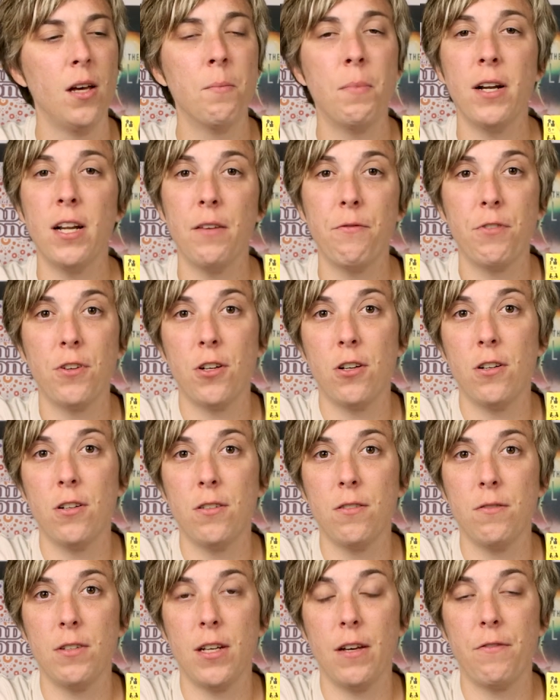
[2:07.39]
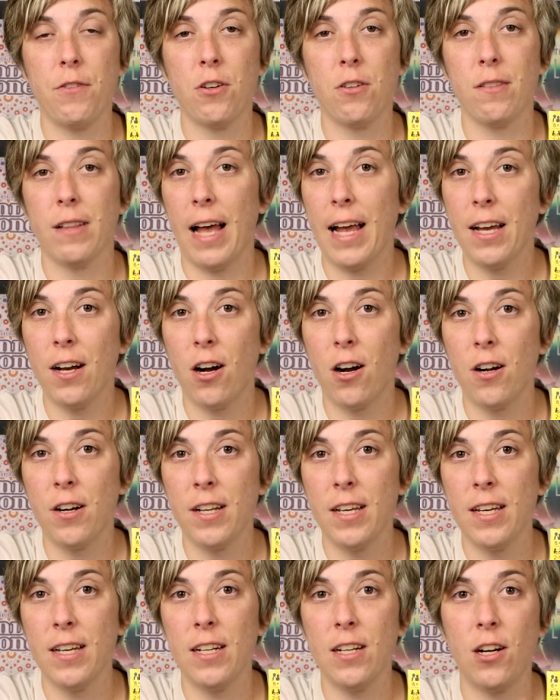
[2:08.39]
But if you're
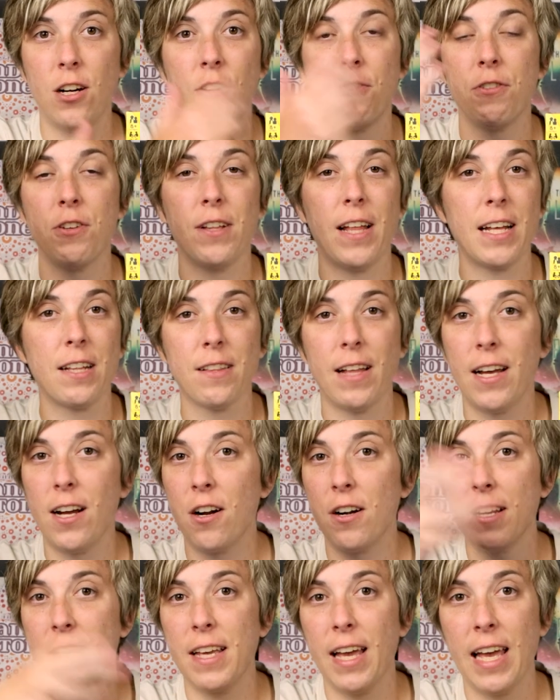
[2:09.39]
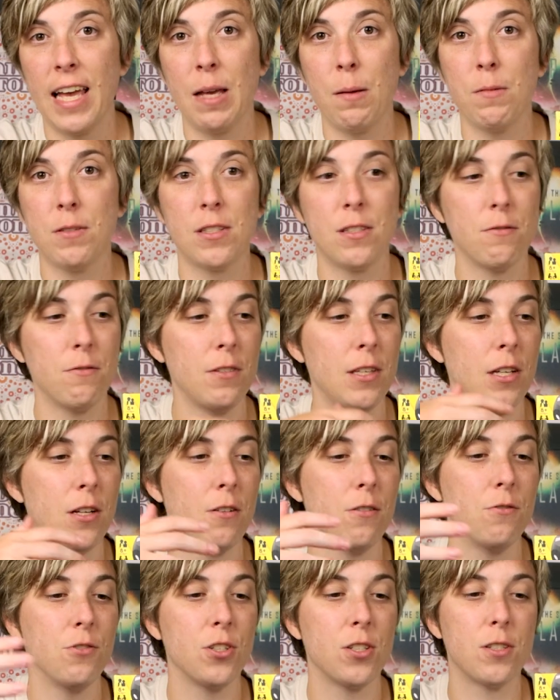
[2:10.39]
lighthearted, or if you like lighthearted games,
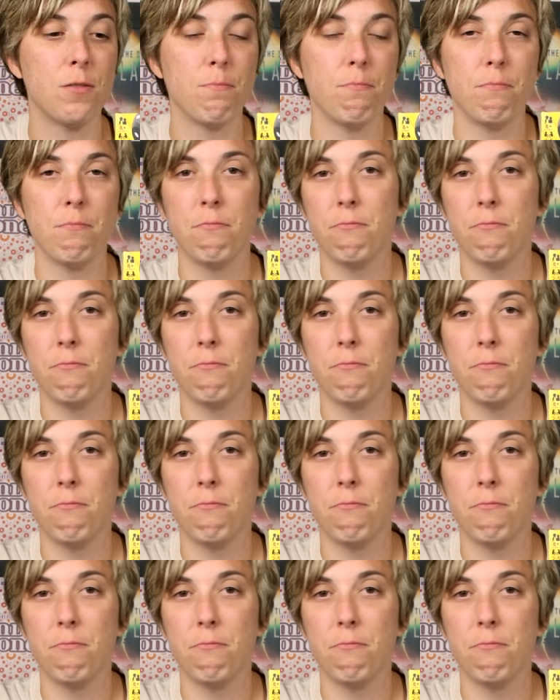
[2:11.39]
just